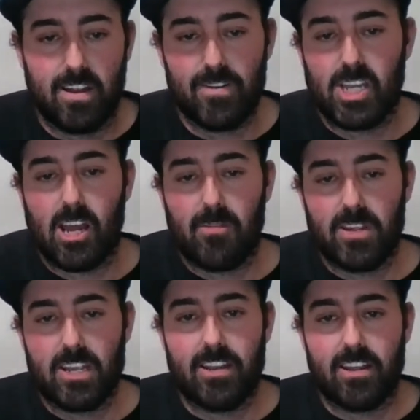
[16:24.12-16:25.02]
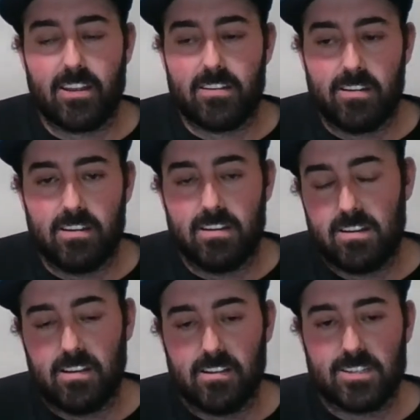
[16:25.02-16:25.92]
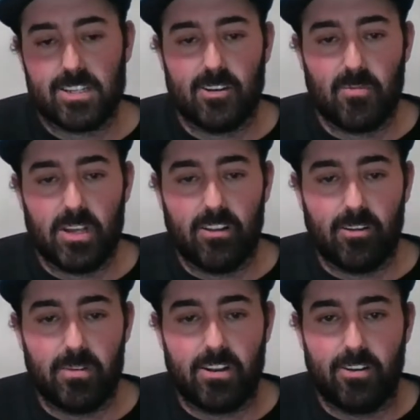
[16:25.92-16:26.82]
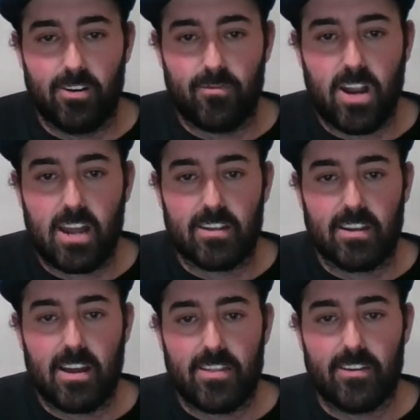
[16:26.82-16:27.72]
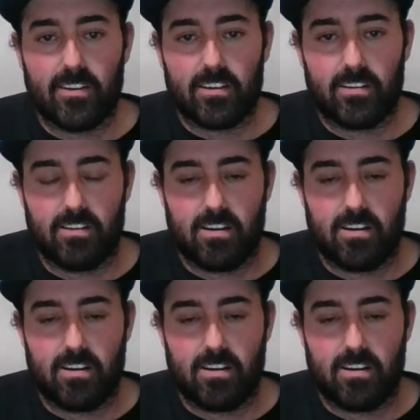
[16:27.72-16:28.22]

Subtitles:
every time you get in, it's going to be a little bit of nerve wracking. I think.